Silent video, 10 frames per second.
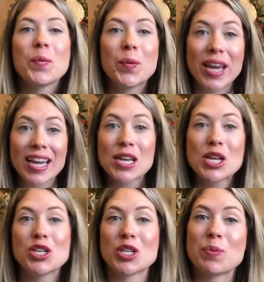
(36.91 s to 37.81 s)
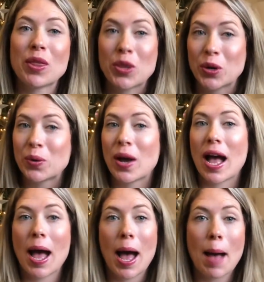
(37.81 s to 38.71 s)
We just went through
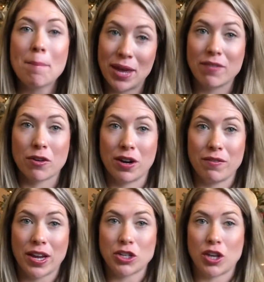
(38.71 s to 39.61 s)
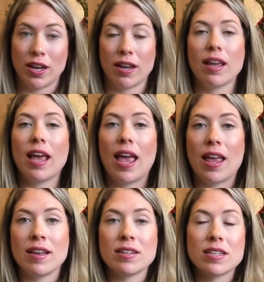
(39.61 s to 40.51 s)
a bit of a renovation,
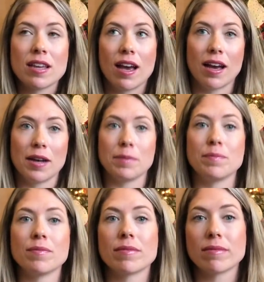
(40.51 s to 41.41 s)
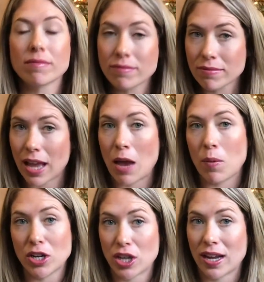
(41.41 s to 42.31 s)
and I
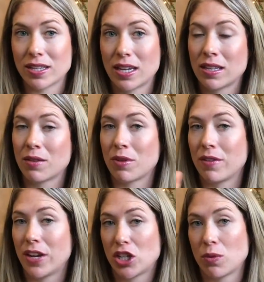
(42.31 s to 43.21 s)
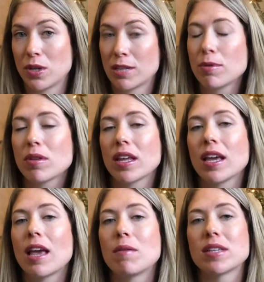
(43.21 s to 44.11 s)
wish I could say that the renovation went
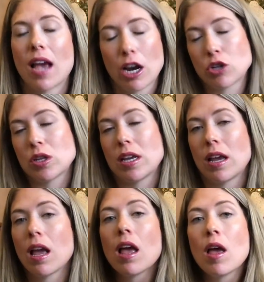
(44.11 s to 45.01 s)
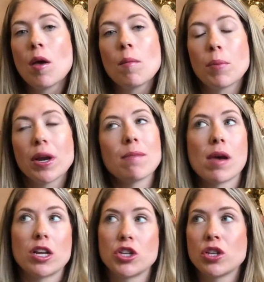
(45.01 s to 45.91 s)
smoothly. It was actually pretty
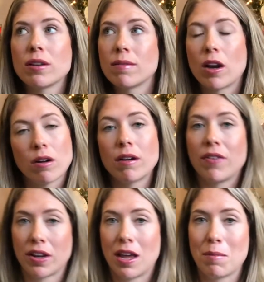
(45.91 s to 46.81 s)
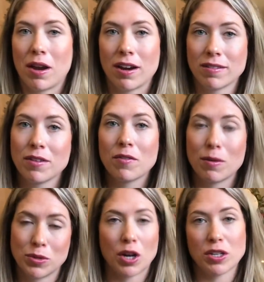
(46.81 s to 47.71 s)
much a horrific nightmare
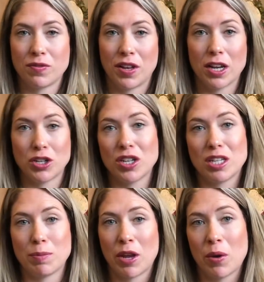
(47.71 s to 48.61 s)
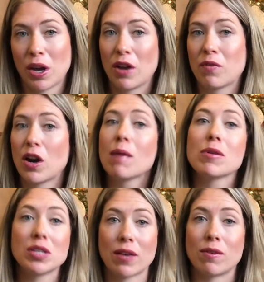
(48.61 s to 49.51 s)
from start to finish, and it's been going on for
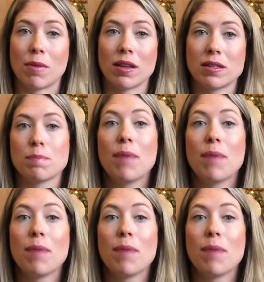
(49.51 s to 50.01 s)
almost 7 months.